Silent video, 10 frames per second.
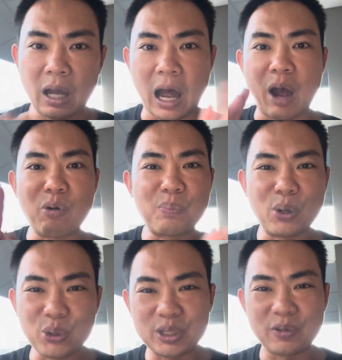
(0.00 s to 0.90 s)
I will
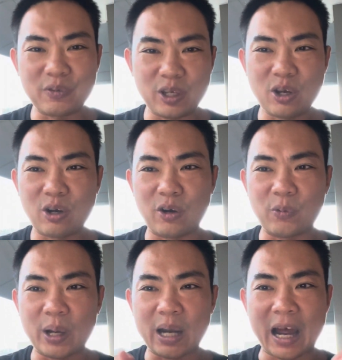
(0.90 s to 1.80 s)
post a video of
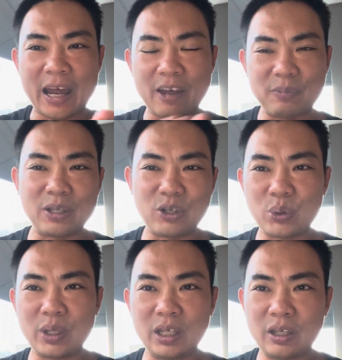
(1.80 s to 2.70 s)
what I have been
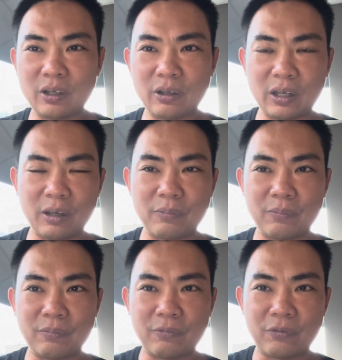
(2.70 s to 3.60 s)
doing
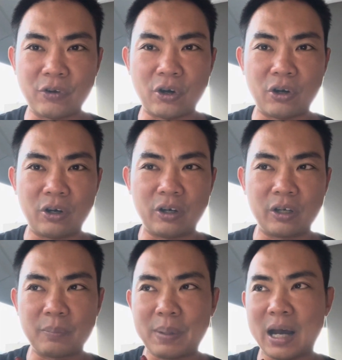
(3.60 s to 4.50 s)
for
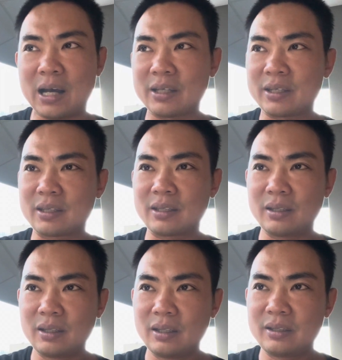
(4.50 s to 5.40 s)
the past
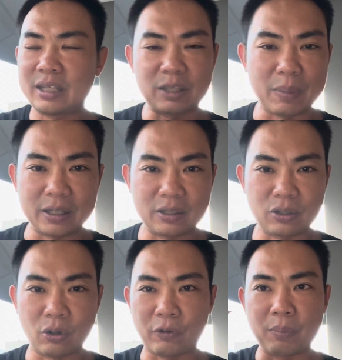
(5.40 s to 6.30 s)
6 months.
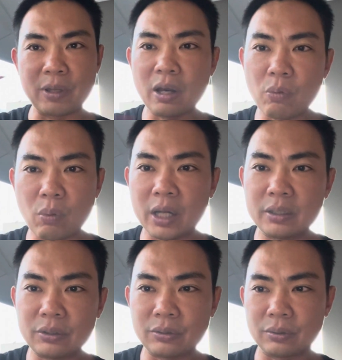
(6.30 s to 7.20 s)
So from year
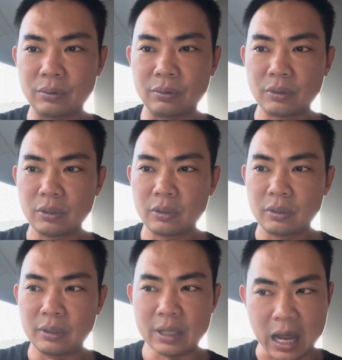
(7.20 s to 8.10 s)
one to
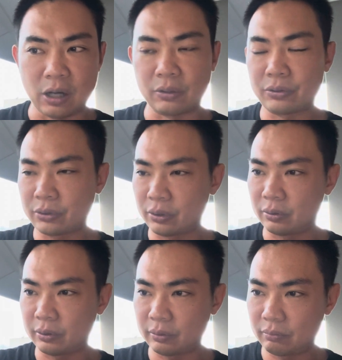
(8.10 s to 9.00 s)
now,
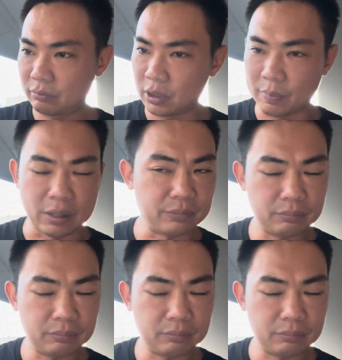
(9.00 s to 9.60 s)
so about